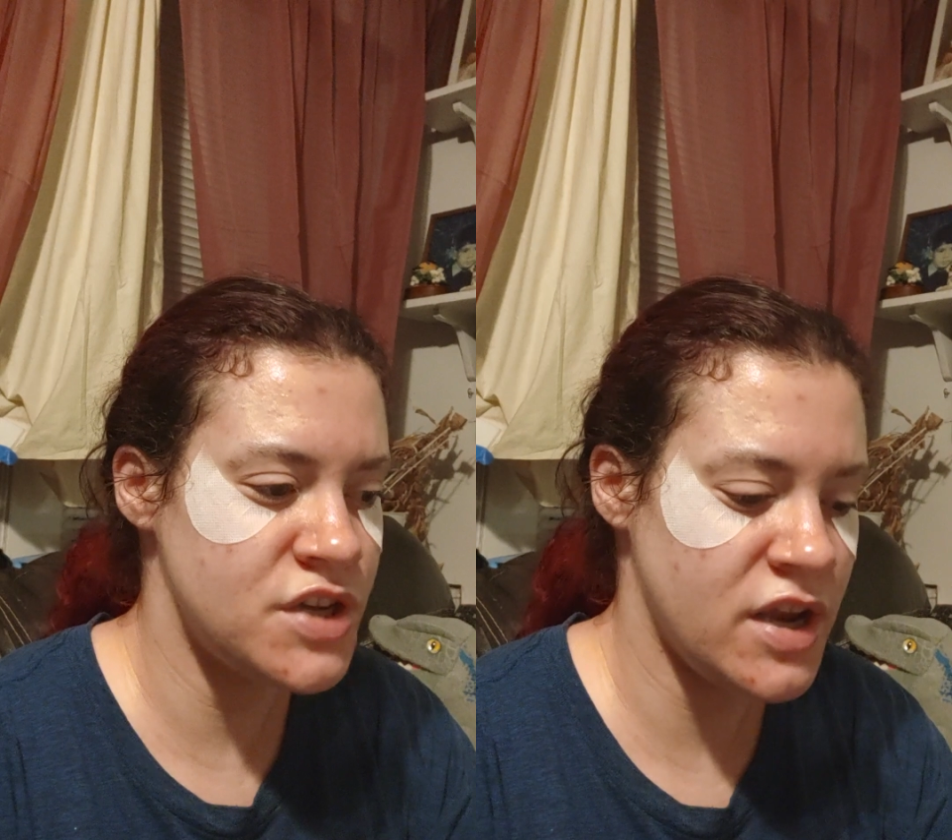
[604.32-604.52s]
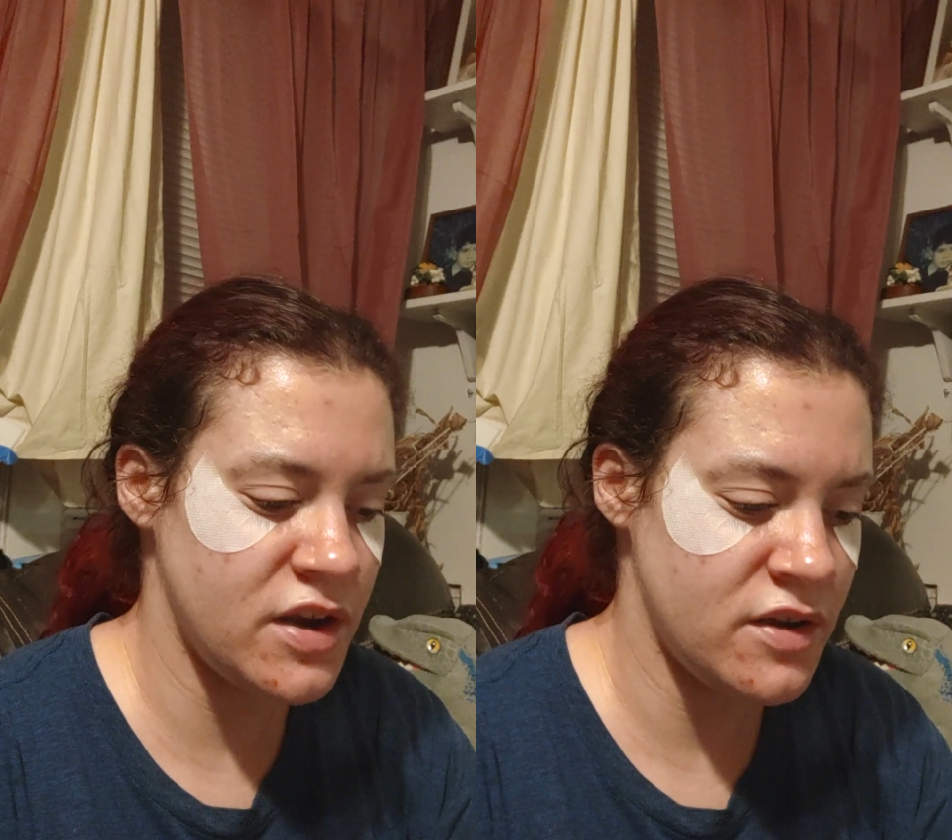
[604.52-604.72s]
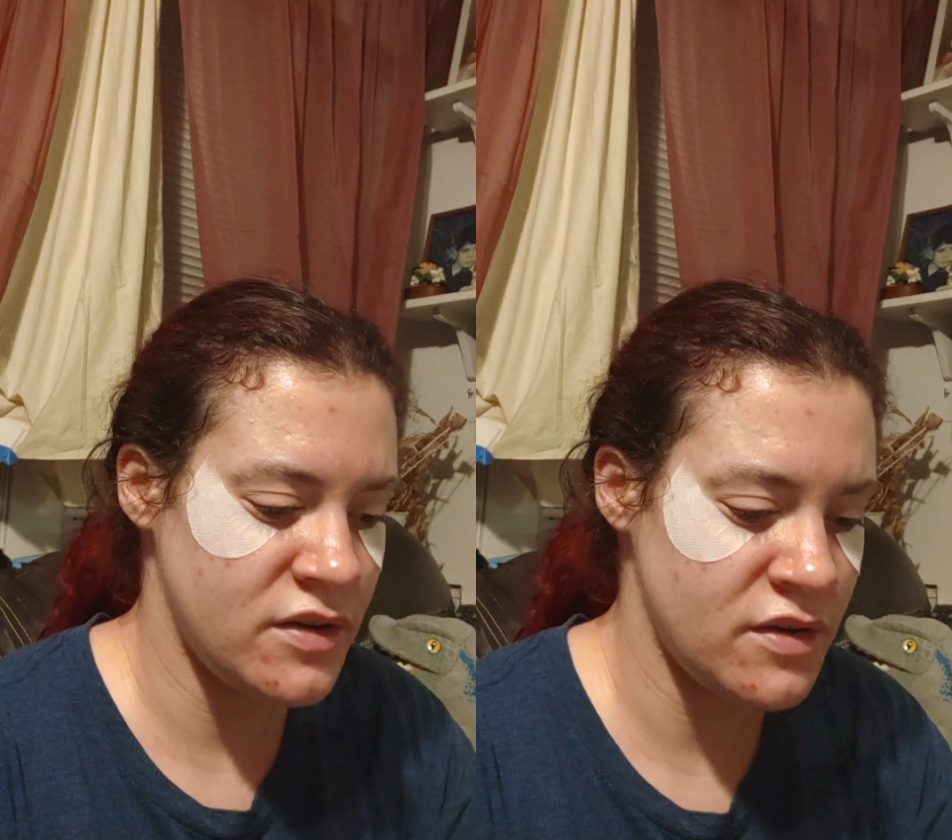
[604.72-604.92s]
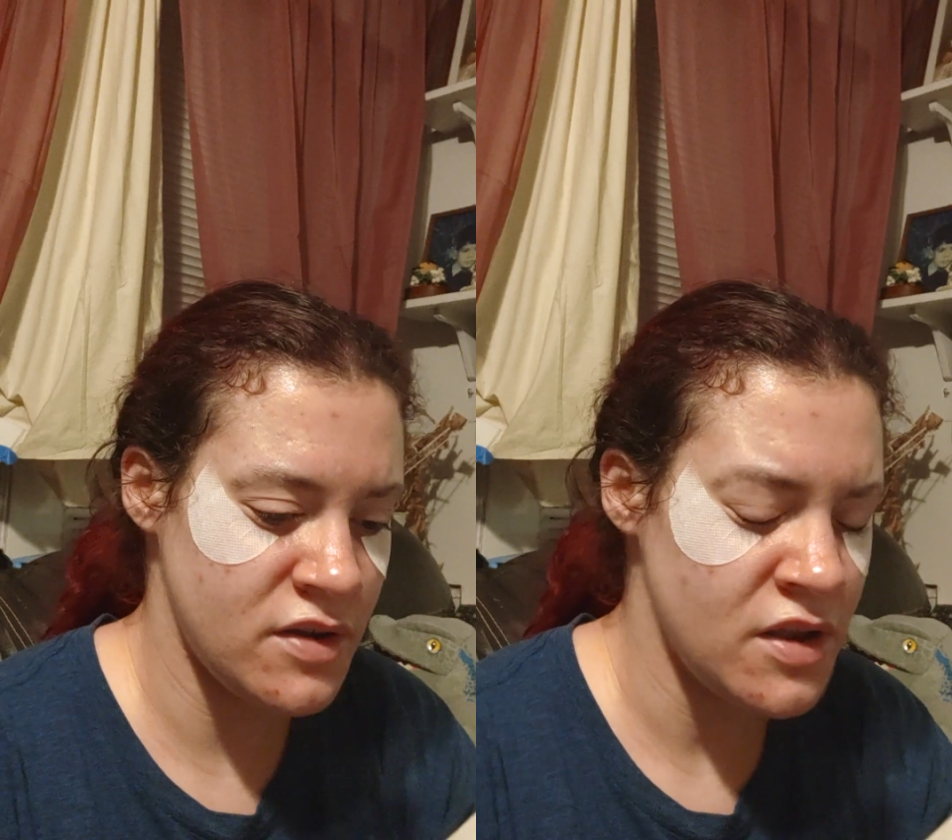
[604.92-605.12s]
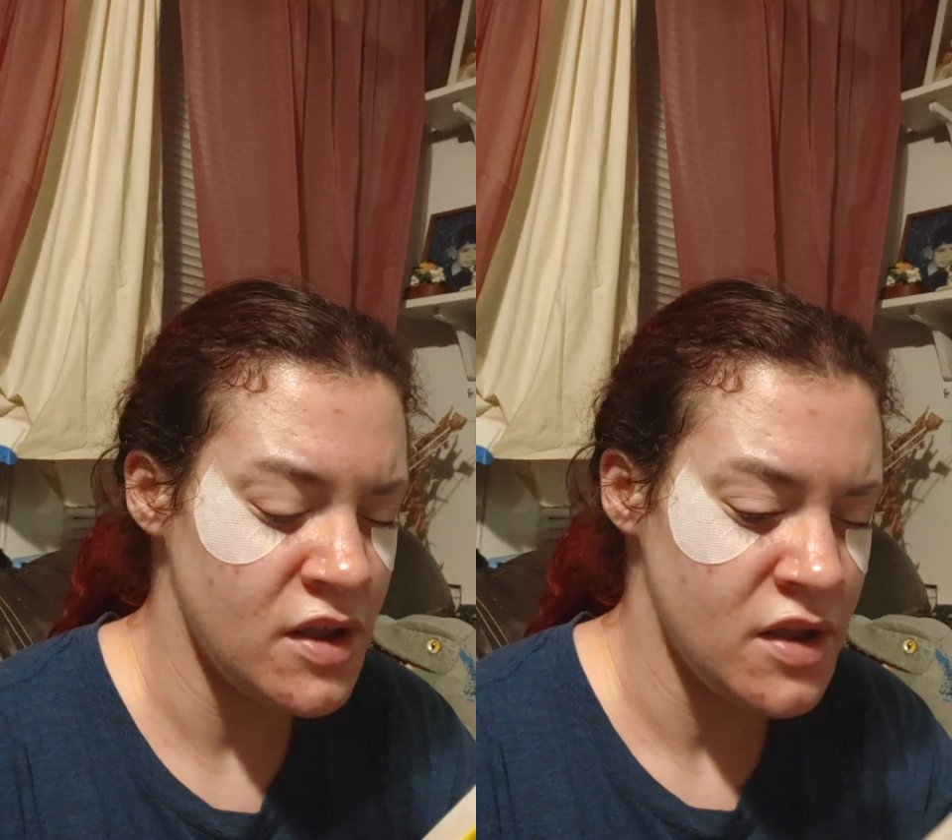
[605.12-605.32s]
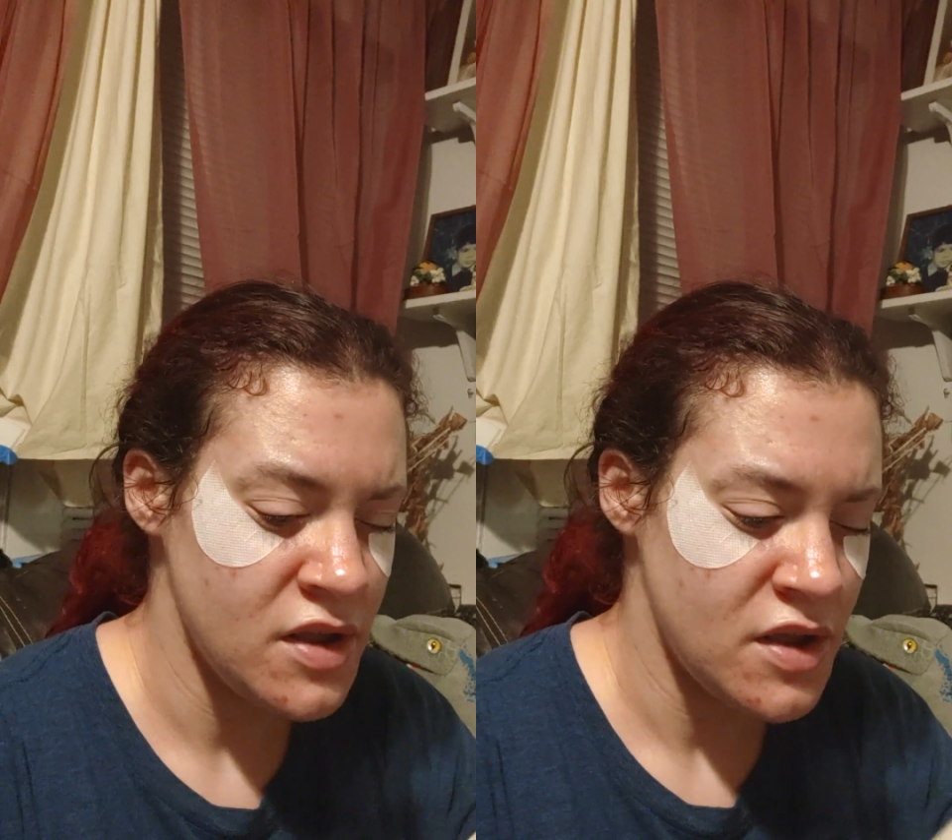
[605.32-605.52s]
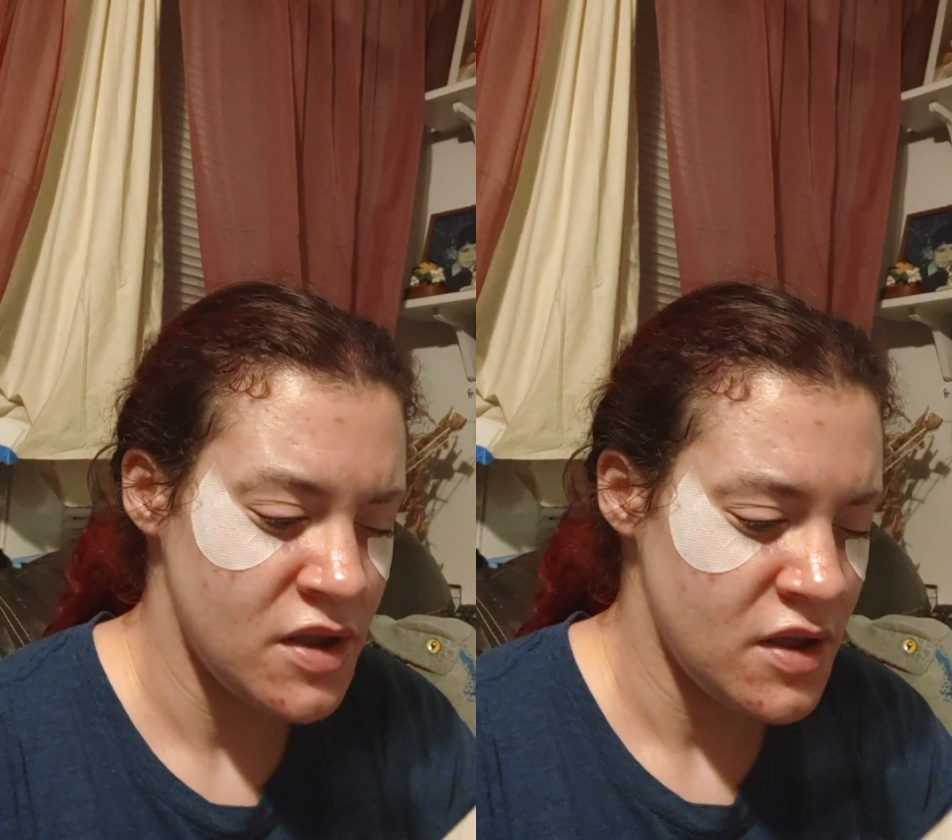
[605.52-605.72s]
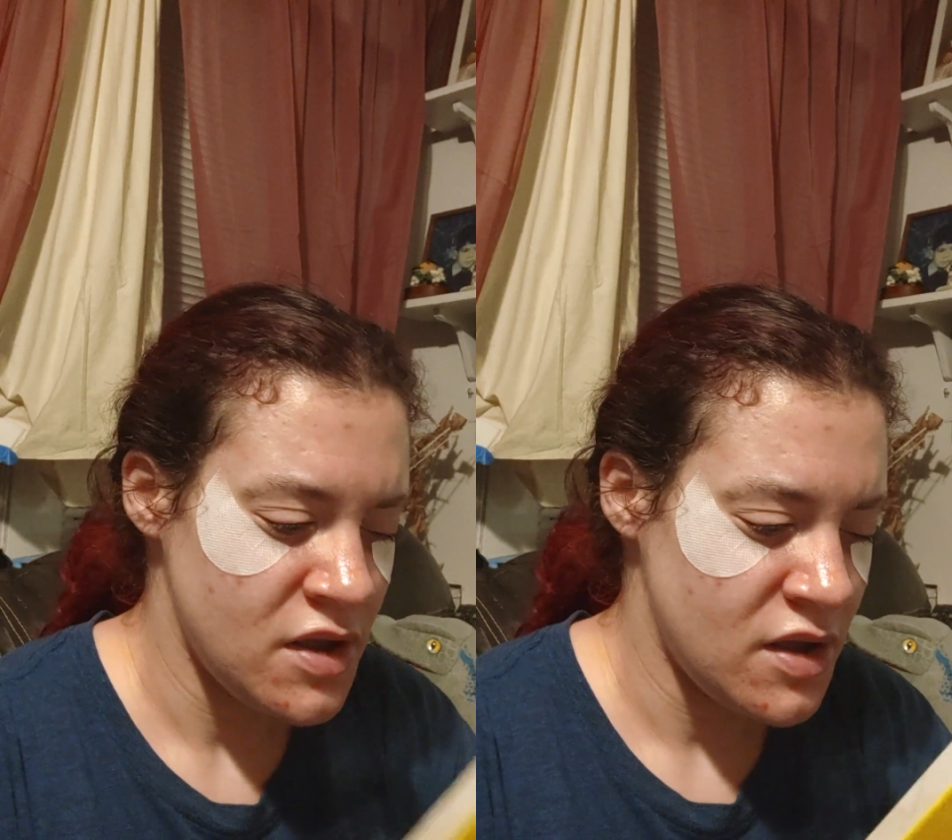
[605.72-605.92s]
shade
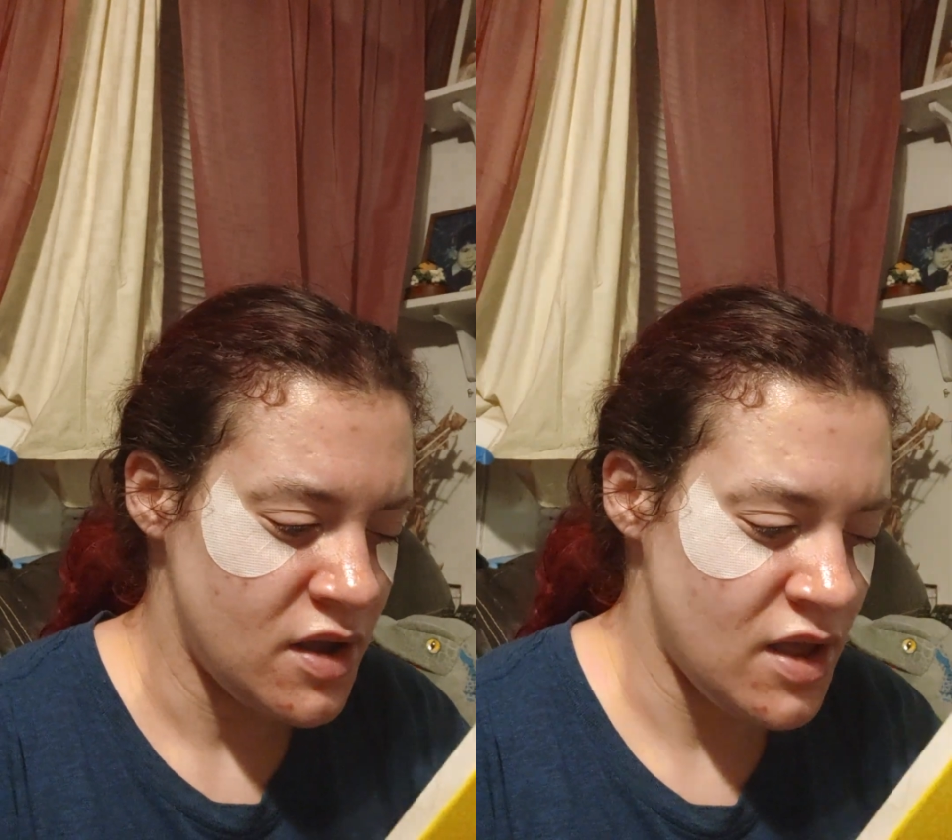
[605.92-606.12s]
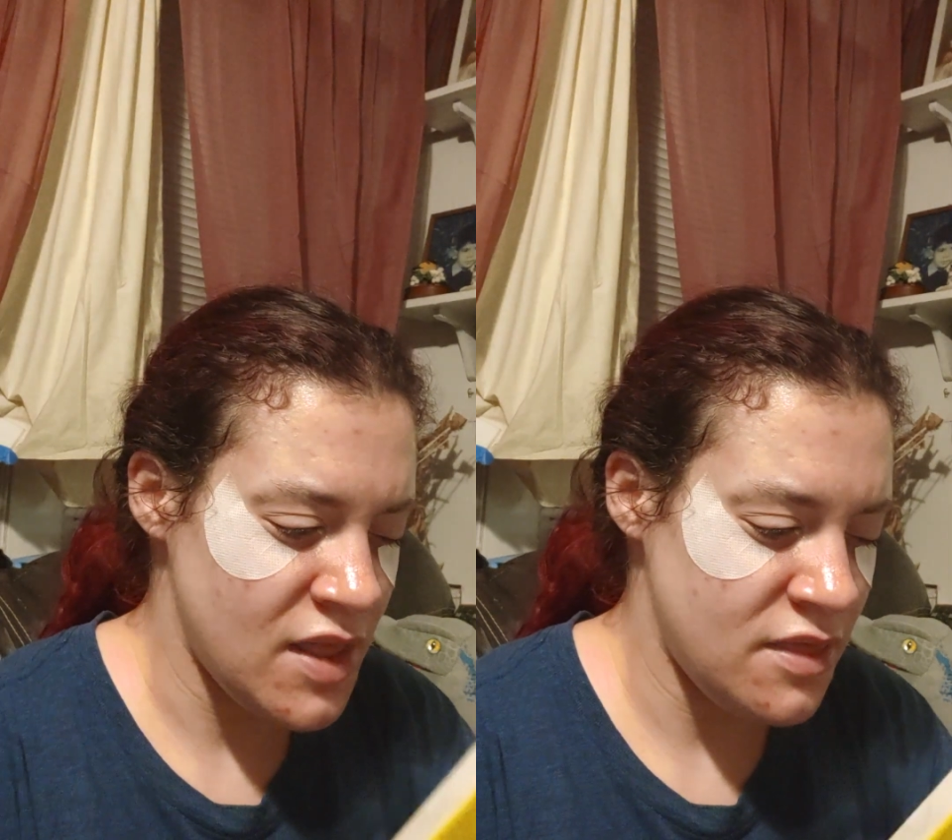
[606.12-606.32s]
I